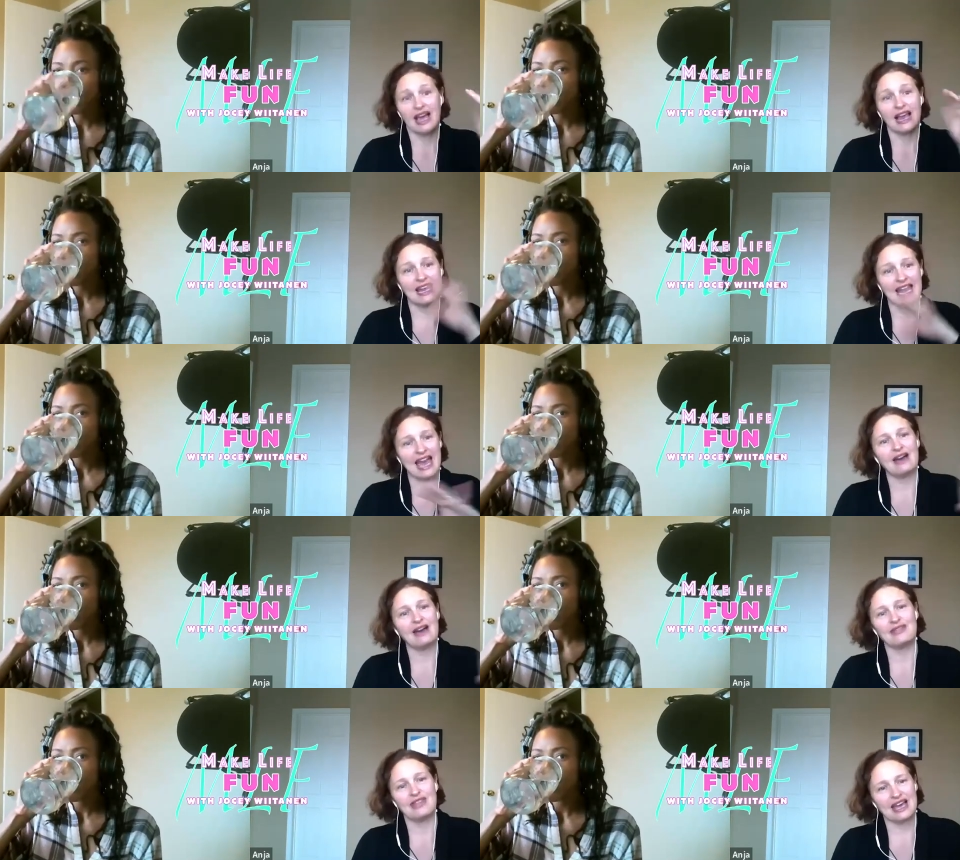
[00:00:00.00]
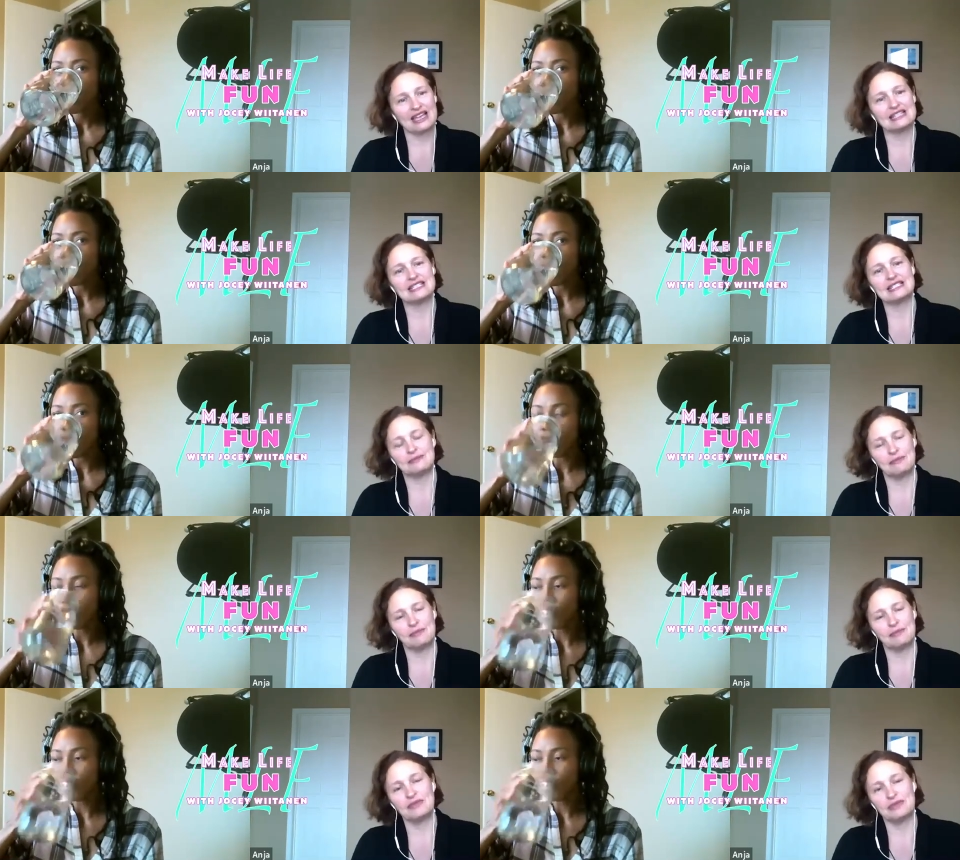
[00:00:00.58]
Speaker 1: allow that
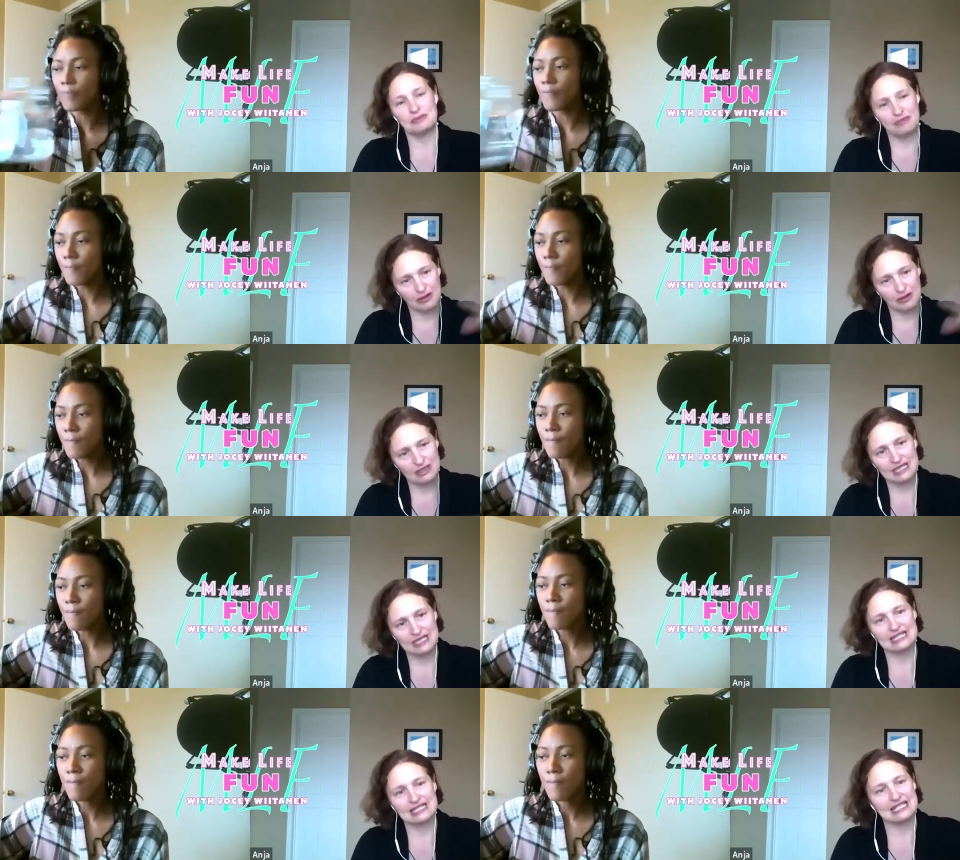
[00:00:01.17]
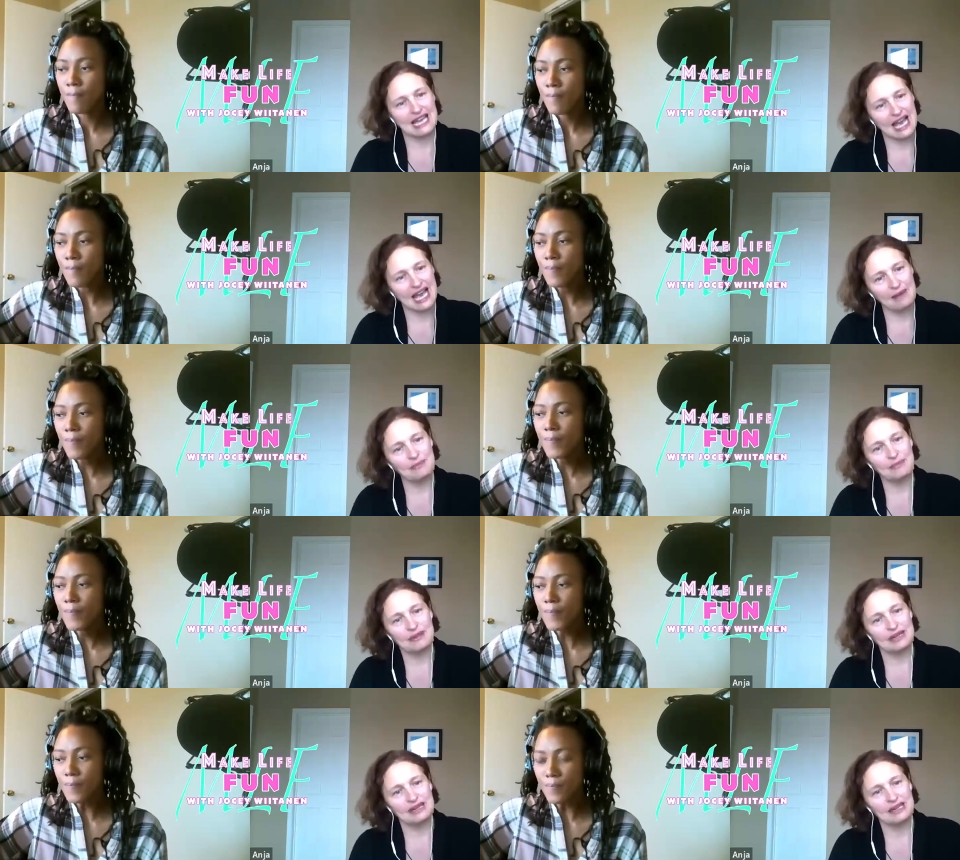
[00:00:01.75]
to process to
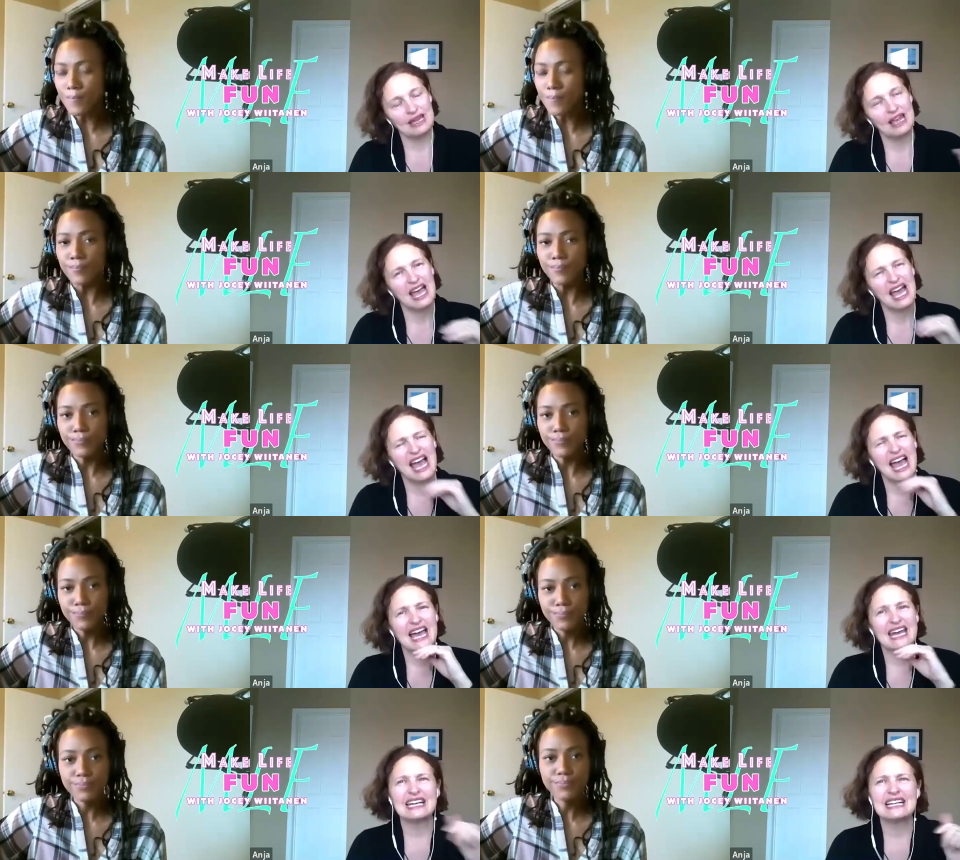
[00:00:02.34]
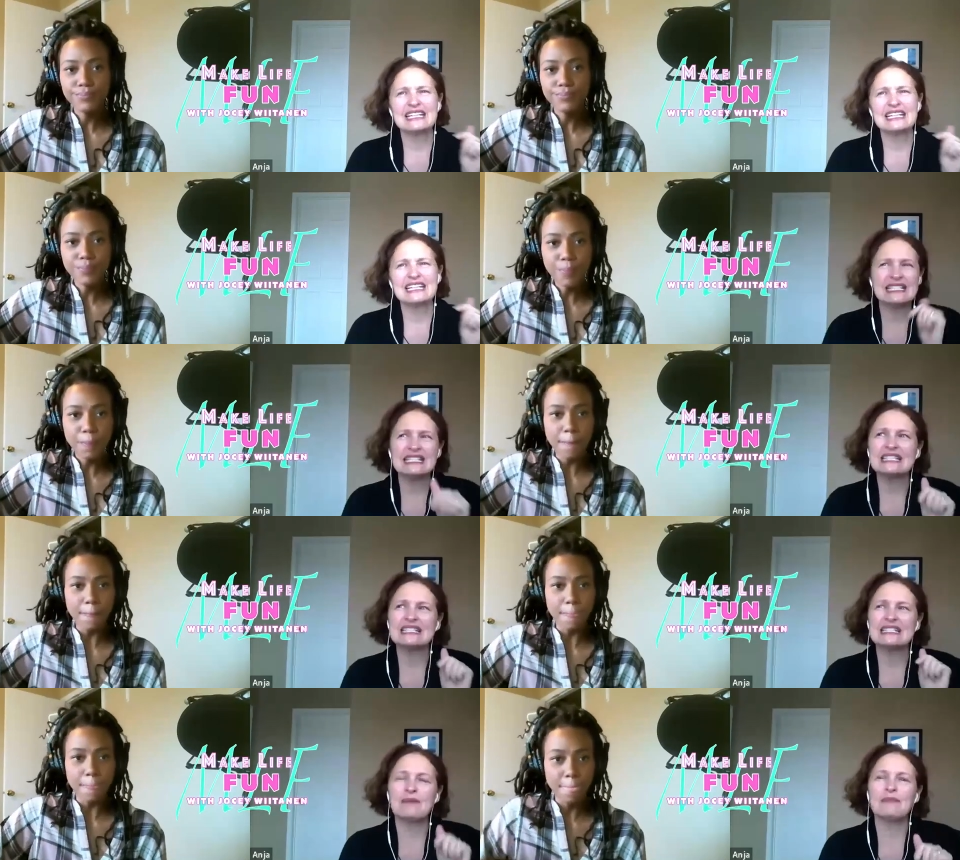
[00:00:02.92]
happen. And I can
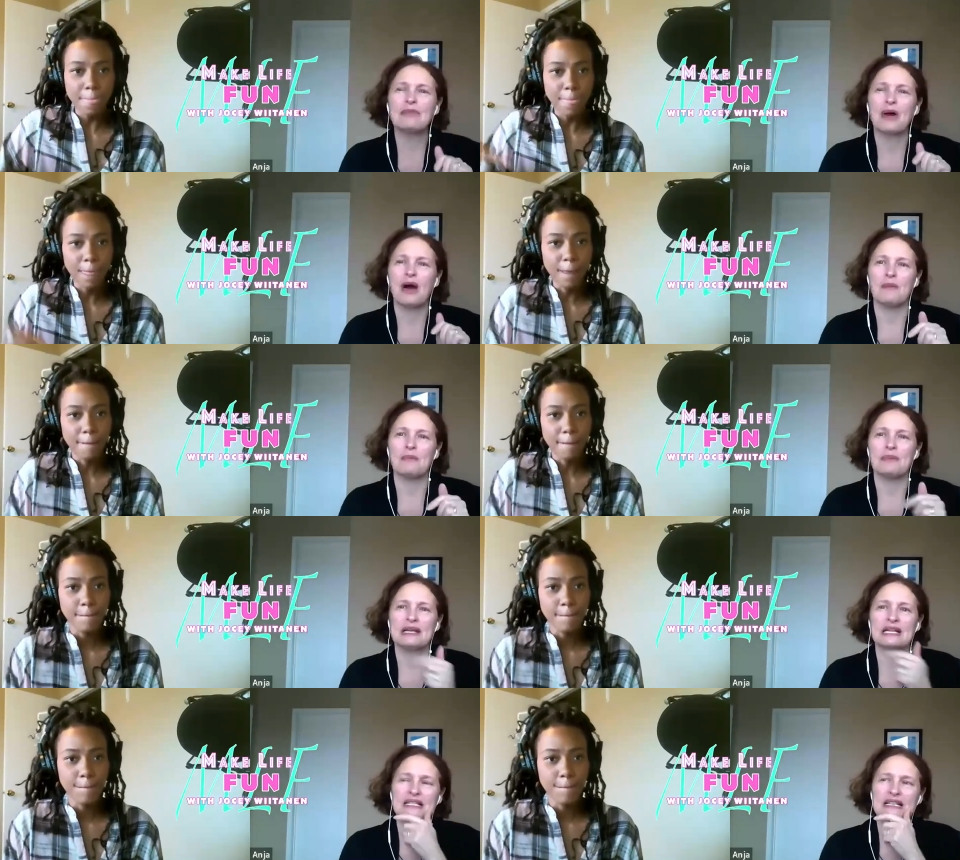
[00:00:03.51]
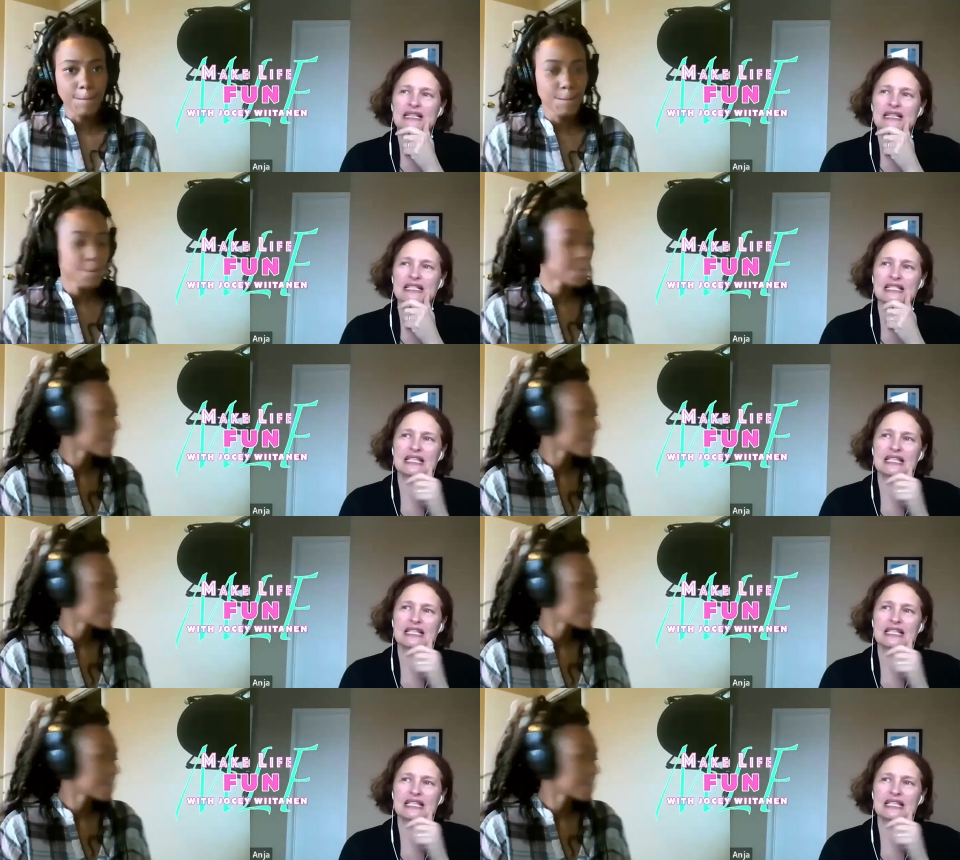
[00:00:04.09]
see some part, because I can